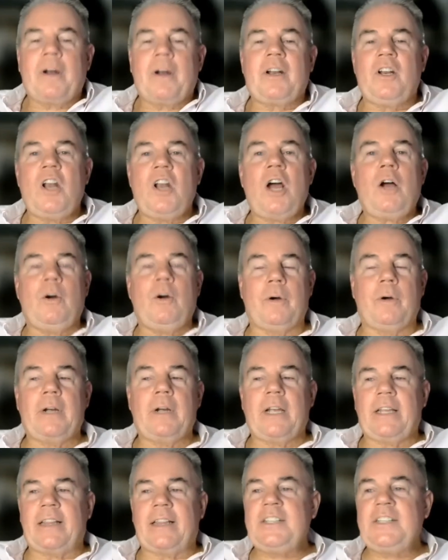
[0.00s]
to know,
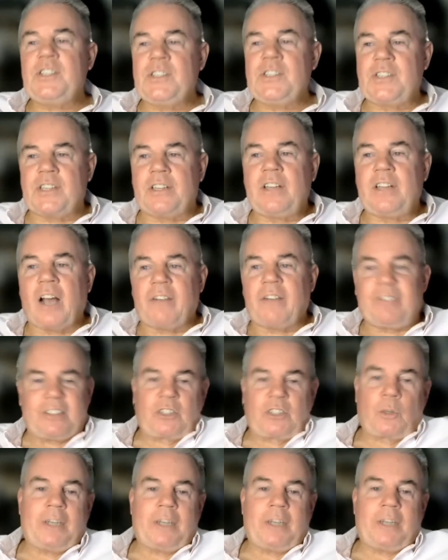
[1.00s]
this is the
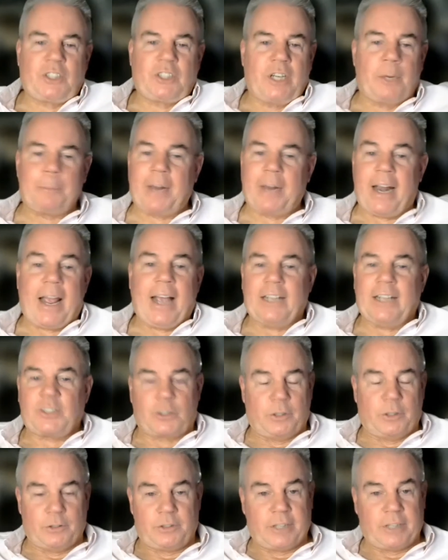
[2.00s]
toughest question I'm going to
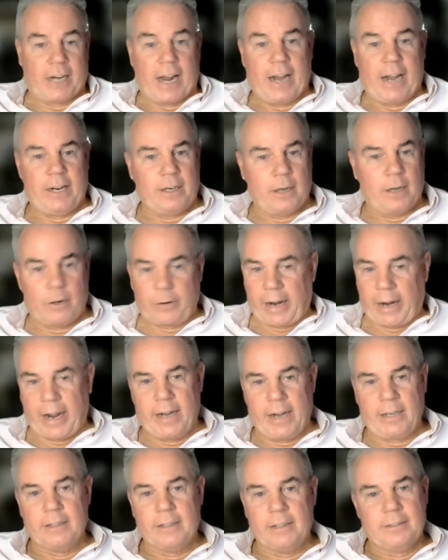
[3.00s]
ask you today,
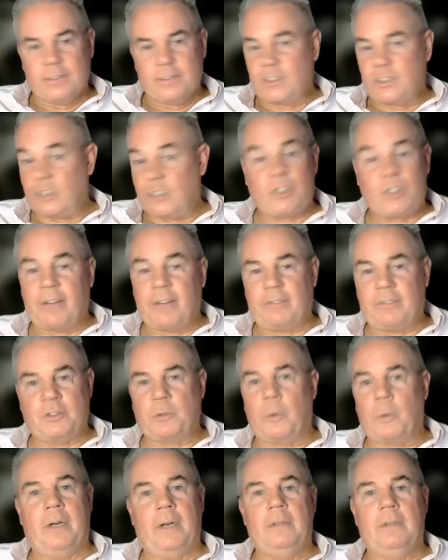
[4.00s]
okay? It's the toughest
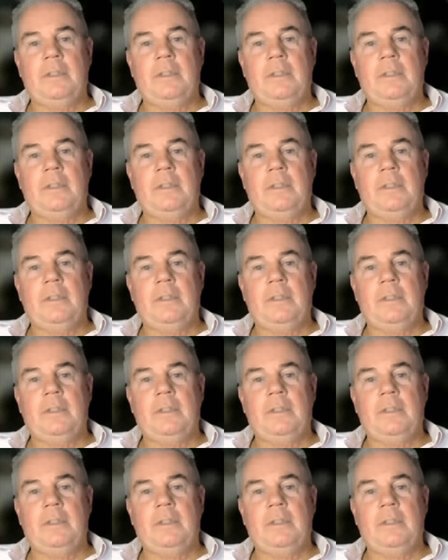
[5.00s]
one.